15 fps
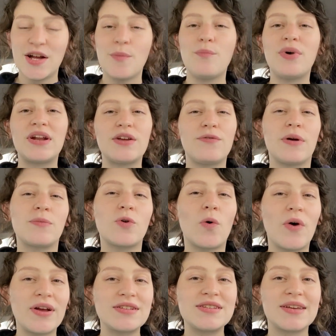But if I'm
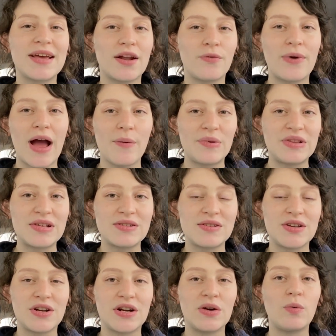going to get a rabbit this
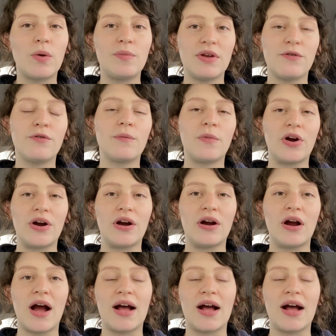year, it will be from her.